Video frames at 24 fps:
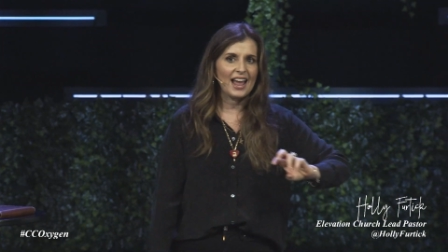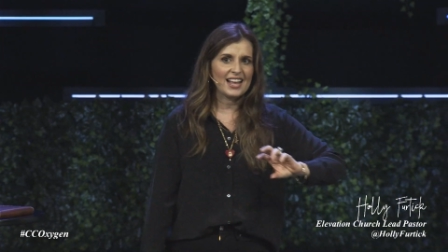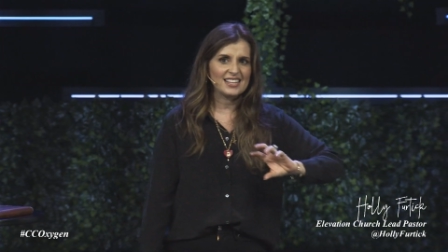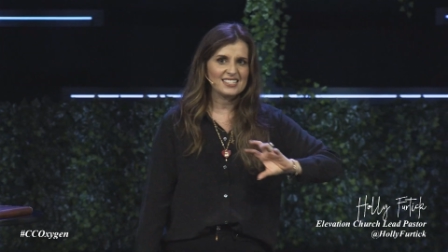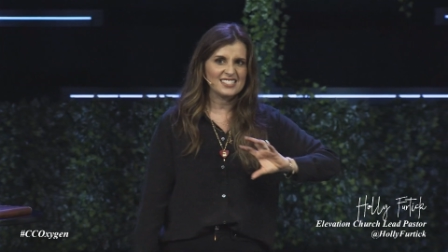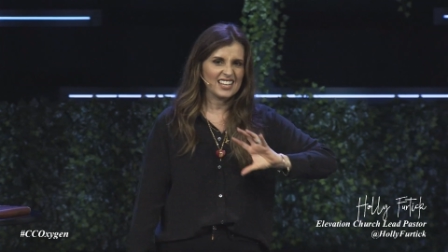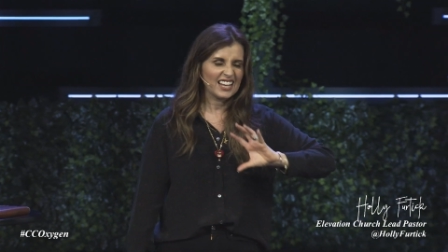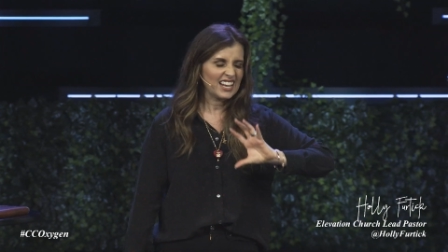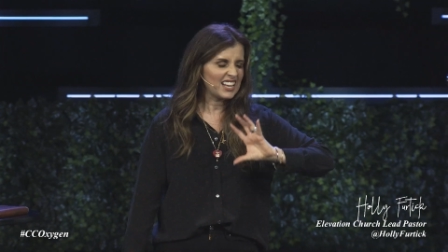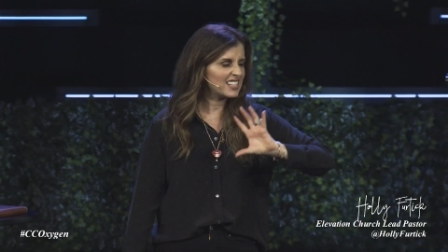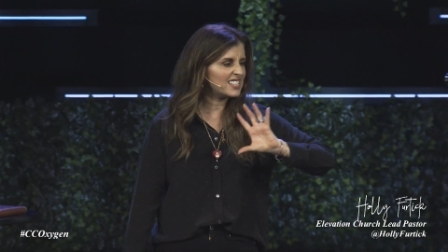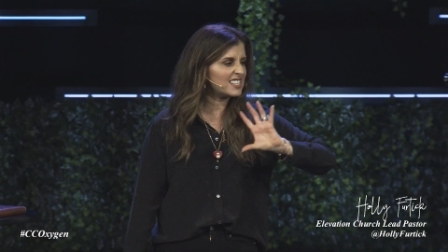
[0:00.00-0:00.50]

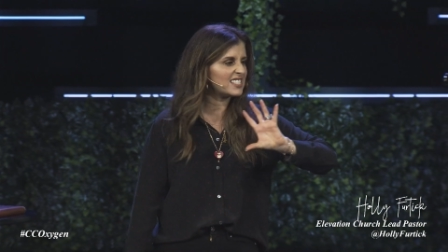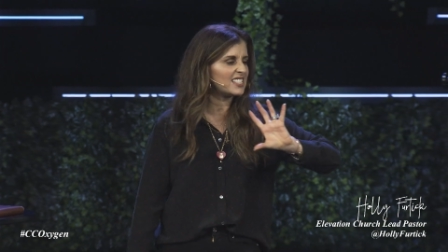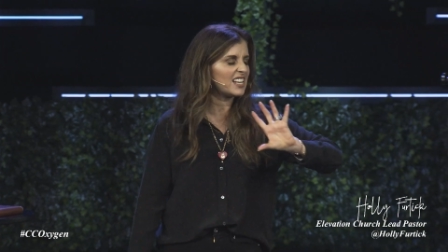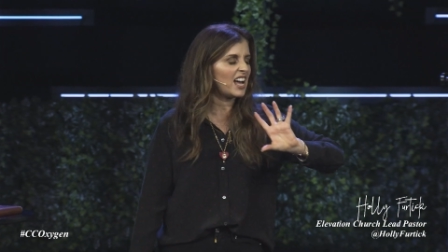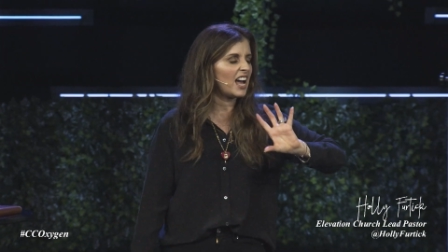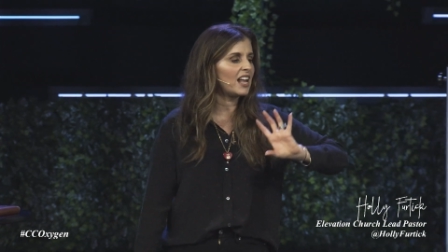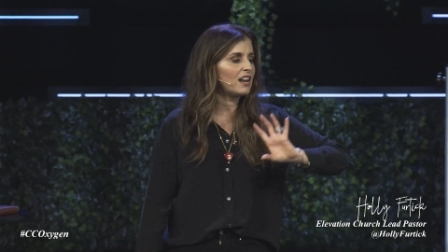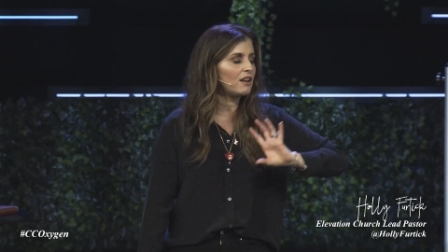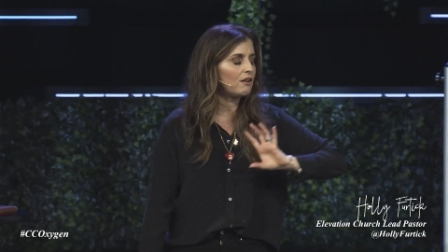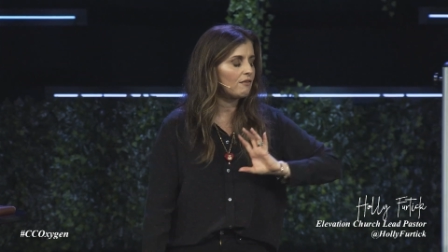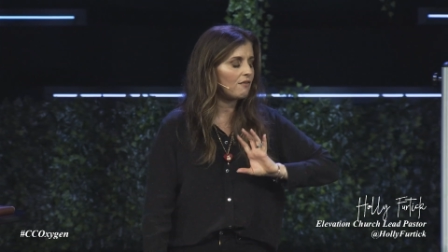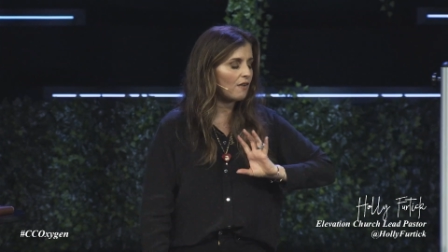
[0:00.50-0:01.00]
as like a
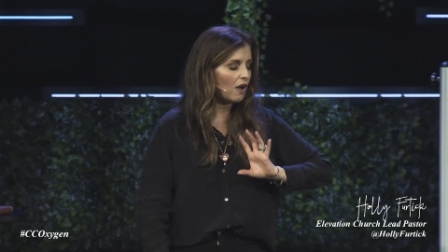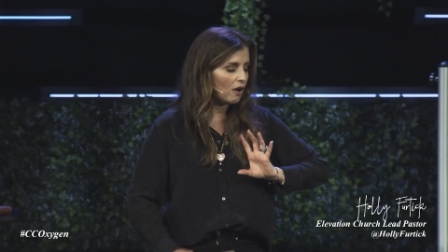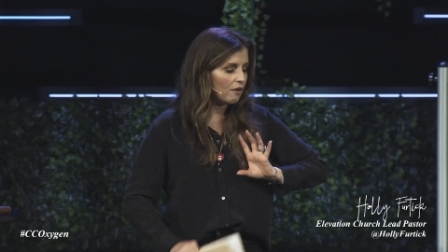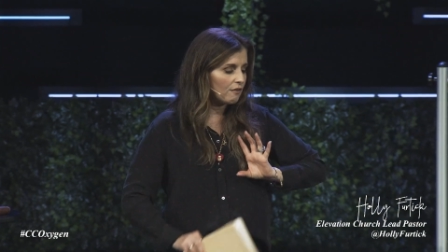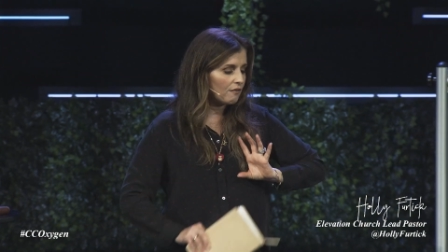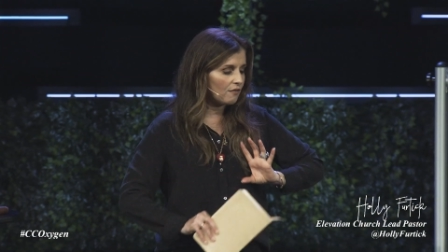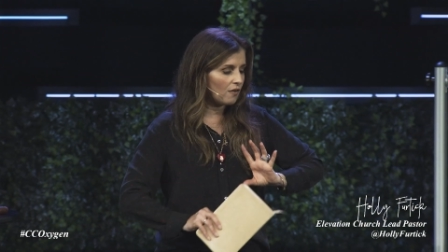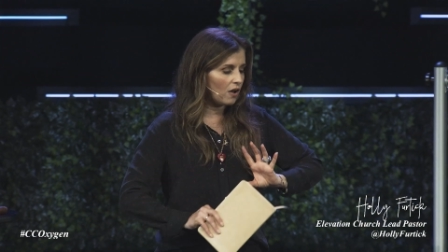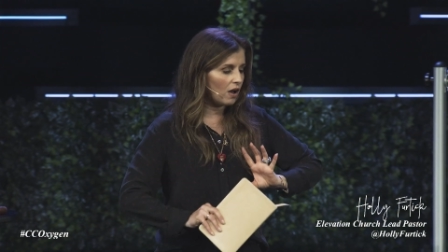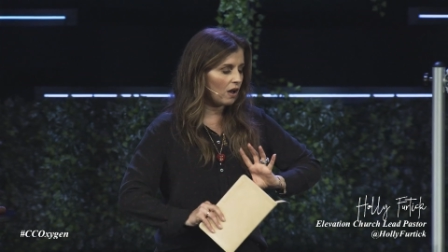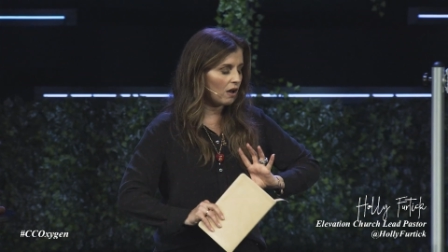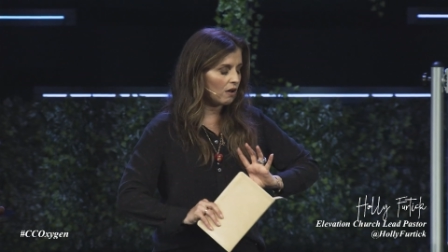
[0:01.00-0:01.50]
sign
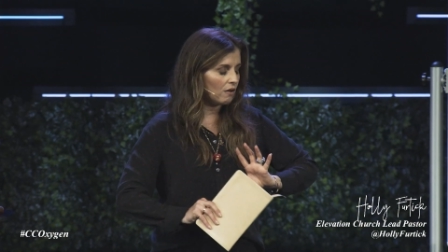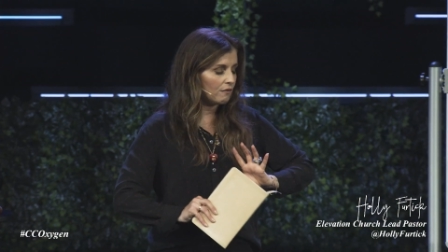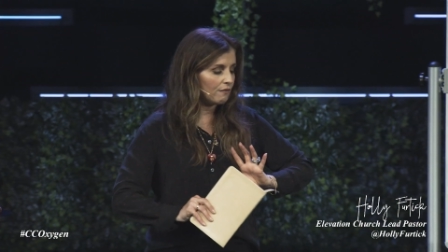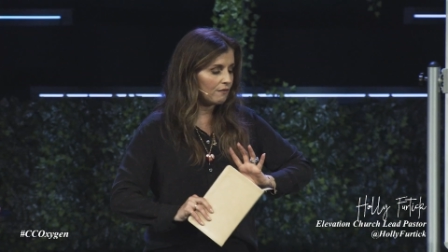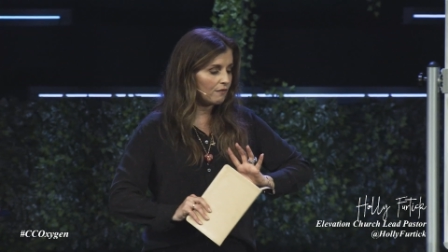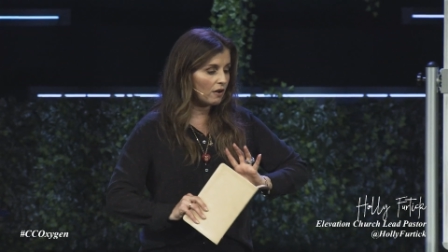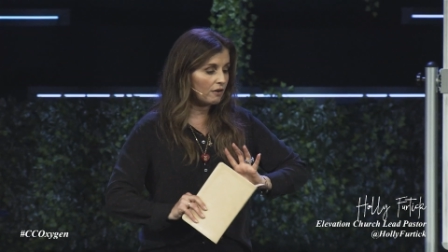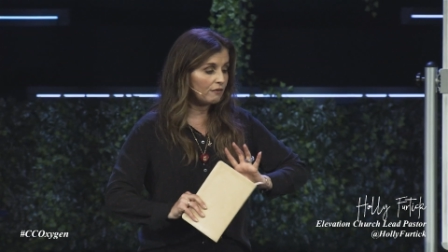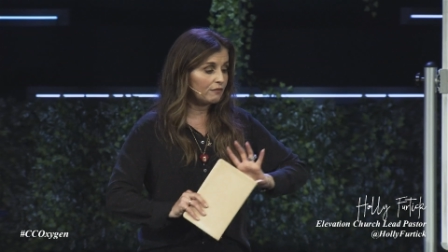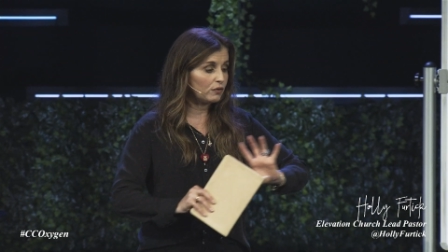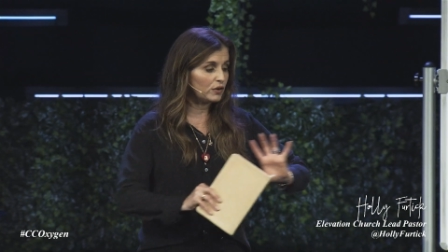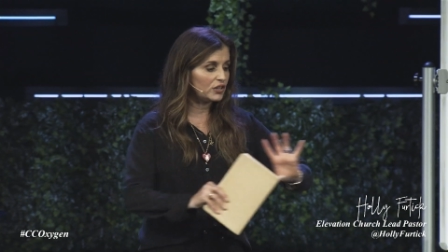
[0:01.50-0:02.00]

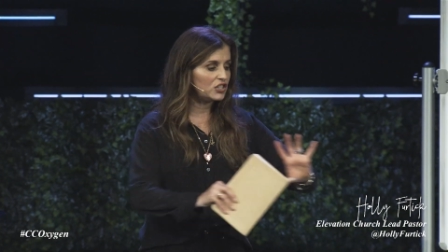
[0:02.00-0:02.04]
of